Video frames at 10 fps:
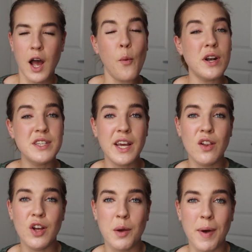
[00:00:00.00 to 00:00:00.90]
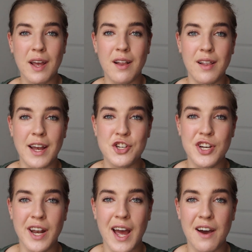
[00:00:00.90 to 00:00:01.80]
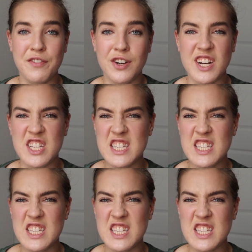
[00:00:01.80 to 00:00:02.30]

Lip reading: I want to take a look at my collection after and